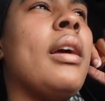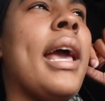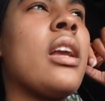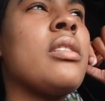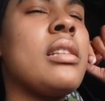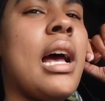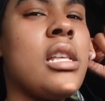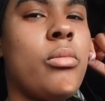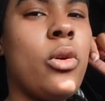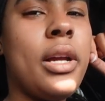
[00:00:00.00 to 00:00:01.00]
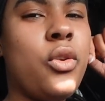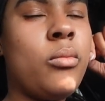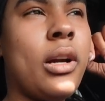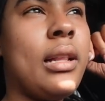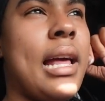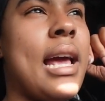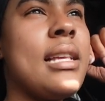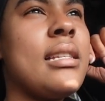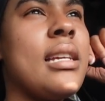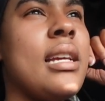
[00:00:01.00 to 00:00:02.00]
exercise more and do more
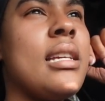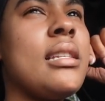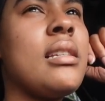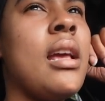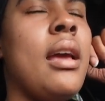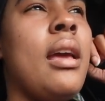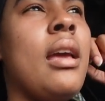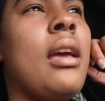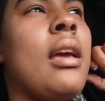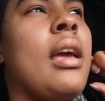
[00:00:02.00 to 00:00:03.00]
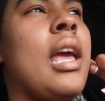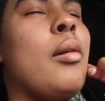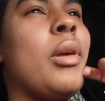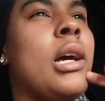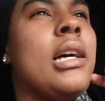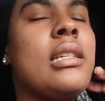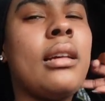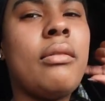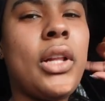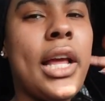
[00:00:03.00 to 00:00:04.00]
classes, and because
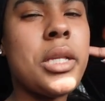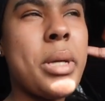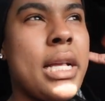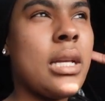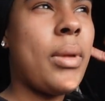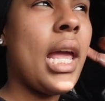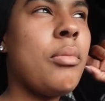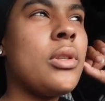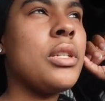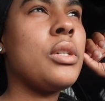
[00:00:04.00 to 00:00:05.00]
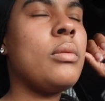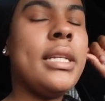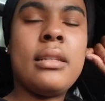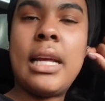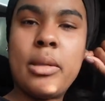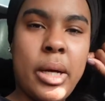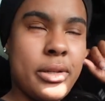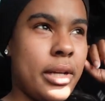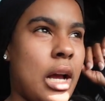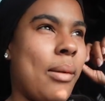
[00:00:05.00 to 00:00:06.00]
of ClassPass I'm able to. This is not
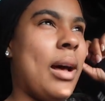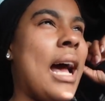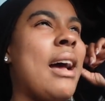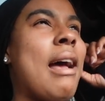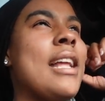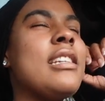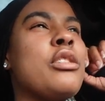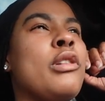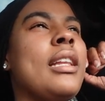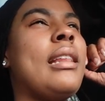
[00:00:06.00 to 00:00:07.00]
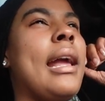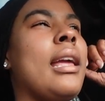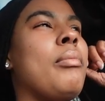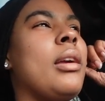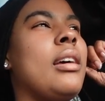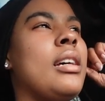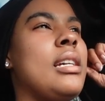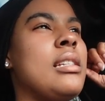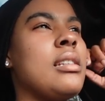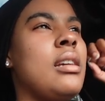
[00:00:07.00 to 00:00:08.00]
sponsored, y'all, but I just really like it
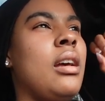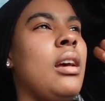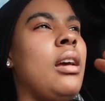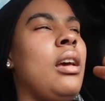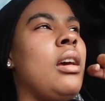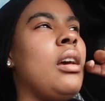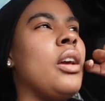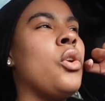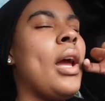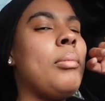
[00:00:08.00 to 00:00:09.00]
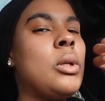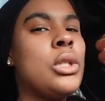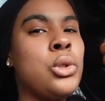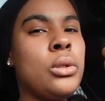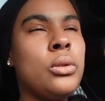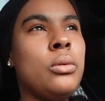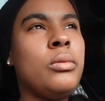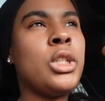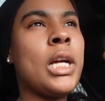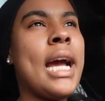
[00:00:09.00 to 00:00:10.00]
because you're able to
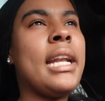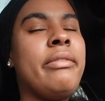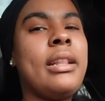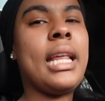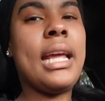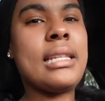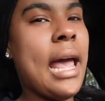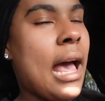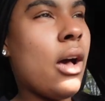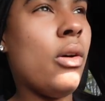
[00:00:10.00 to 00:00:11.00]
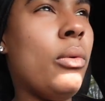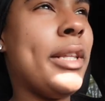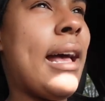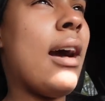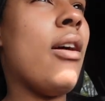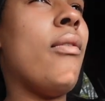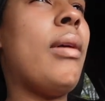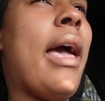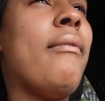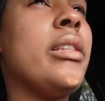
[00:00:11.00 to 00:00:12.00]
try different things out without
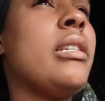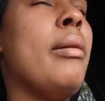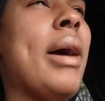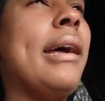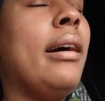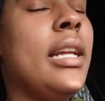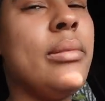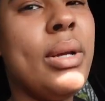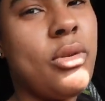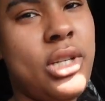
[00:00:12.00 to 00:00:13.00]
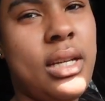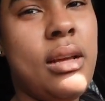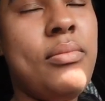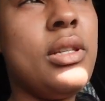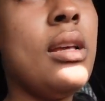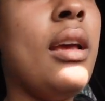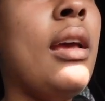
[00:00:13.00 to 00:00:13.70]
having to buy all these memberships